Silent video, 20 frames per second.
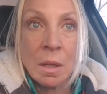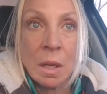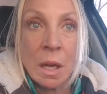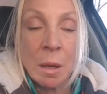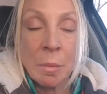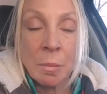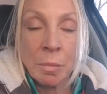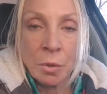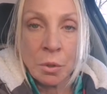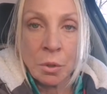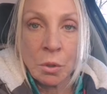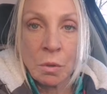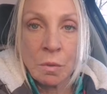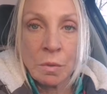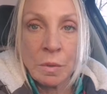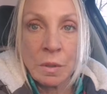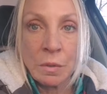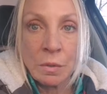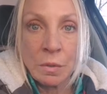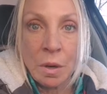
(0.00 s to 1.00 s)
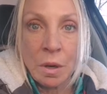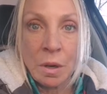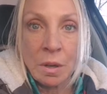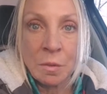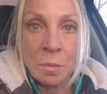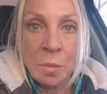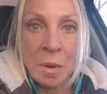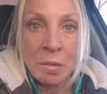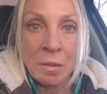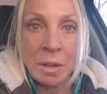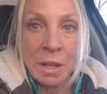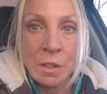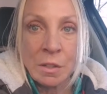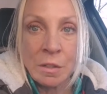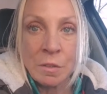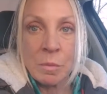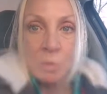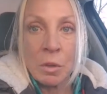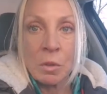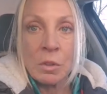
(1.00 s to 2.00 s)
improved as far as my range
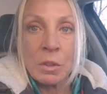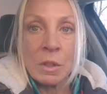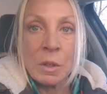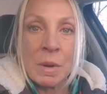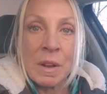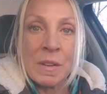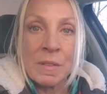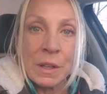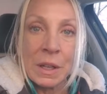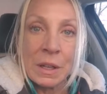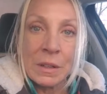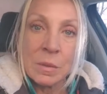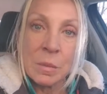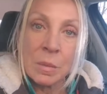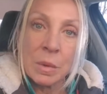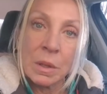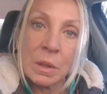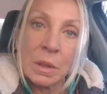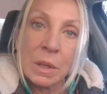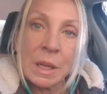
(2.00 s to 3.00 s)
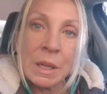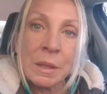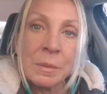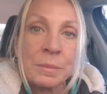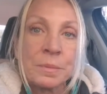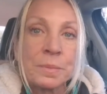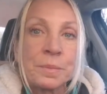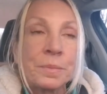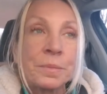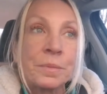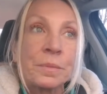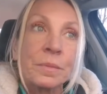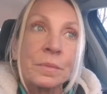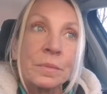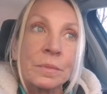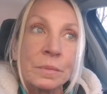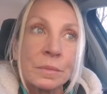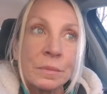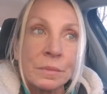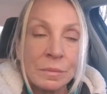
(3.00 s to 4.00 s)
of motion, my flexibility.
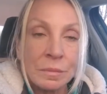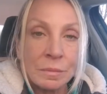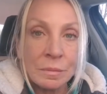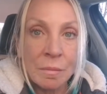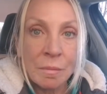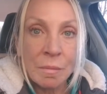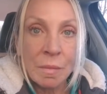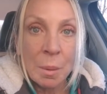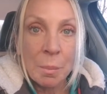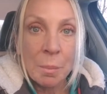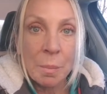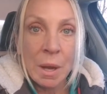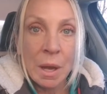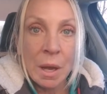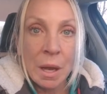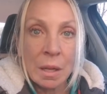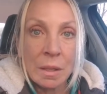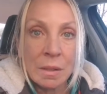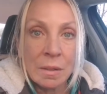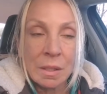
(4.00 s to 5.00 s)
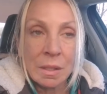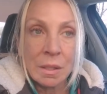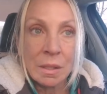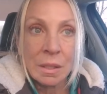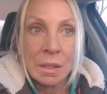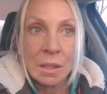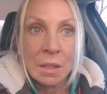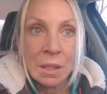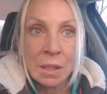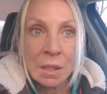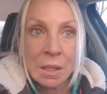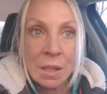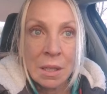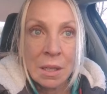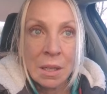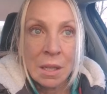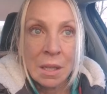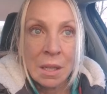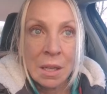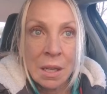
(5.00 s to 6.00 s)
But
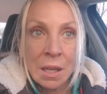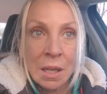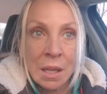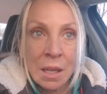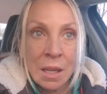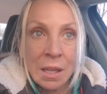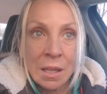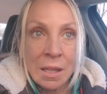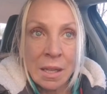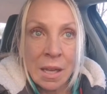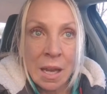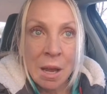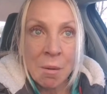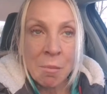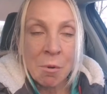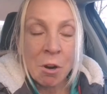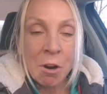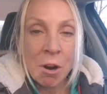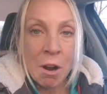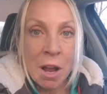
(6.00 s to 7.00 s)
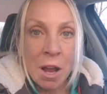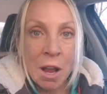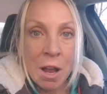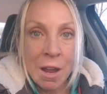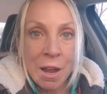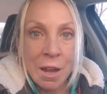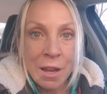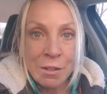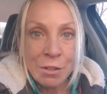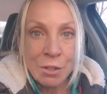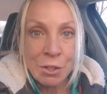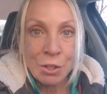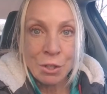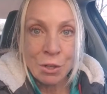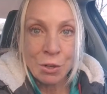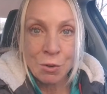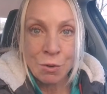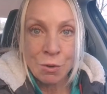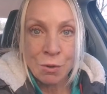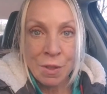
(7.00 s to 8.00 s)
the MRI
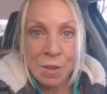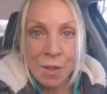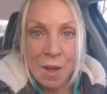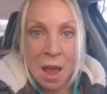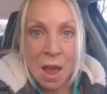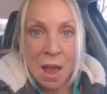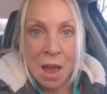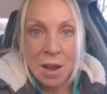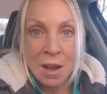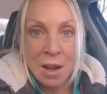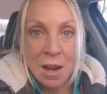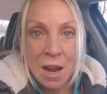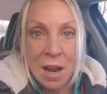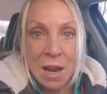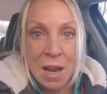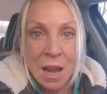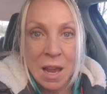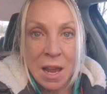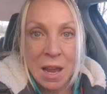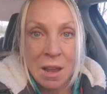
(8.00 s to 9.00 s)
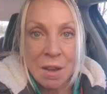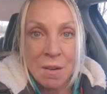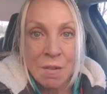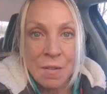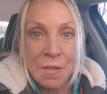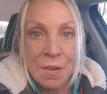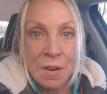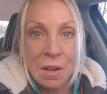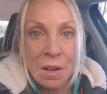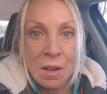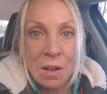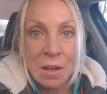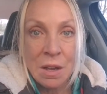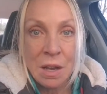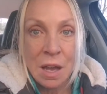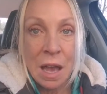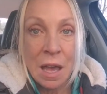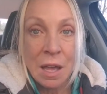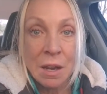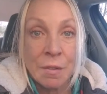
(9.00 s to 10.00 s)
showed that I have,
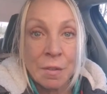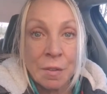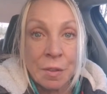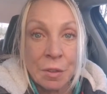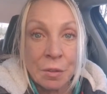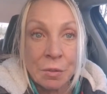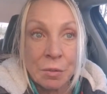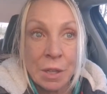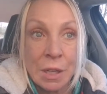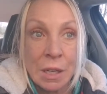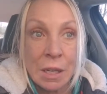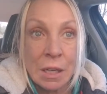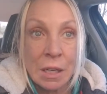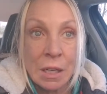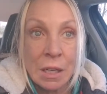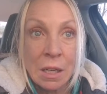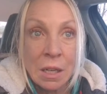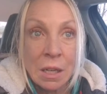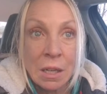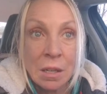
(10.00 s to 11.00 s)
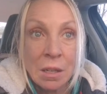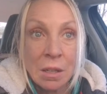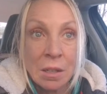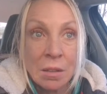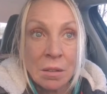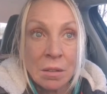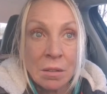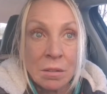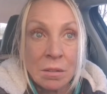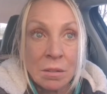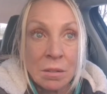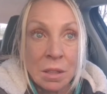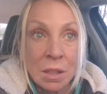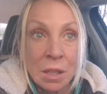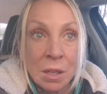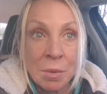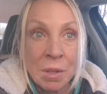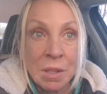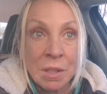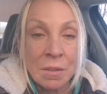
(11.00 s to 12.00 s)
out of 3
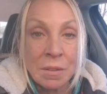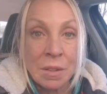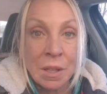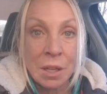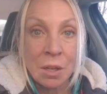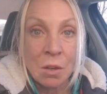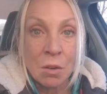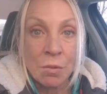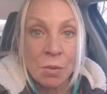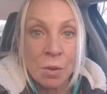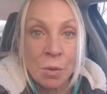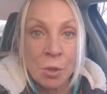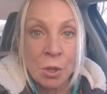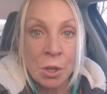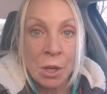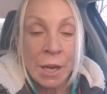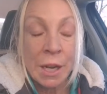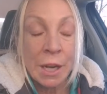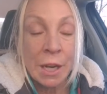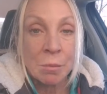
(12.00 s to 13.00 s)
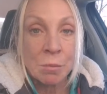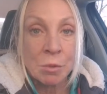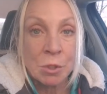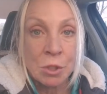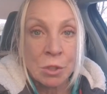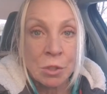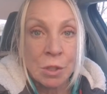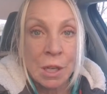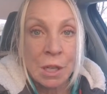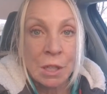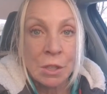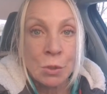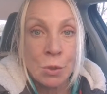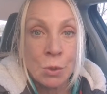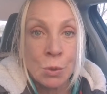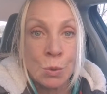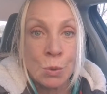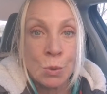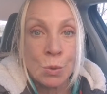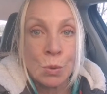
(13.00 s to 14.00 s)
ligaments that go from your hamstring
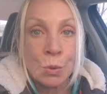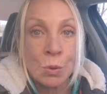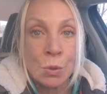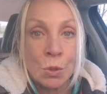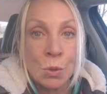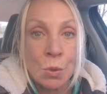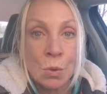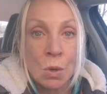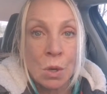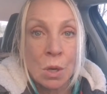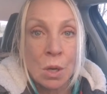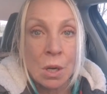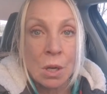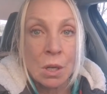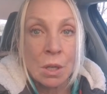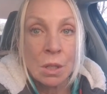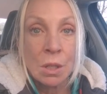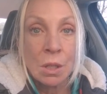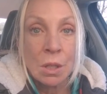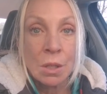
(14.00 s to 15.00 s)
to your,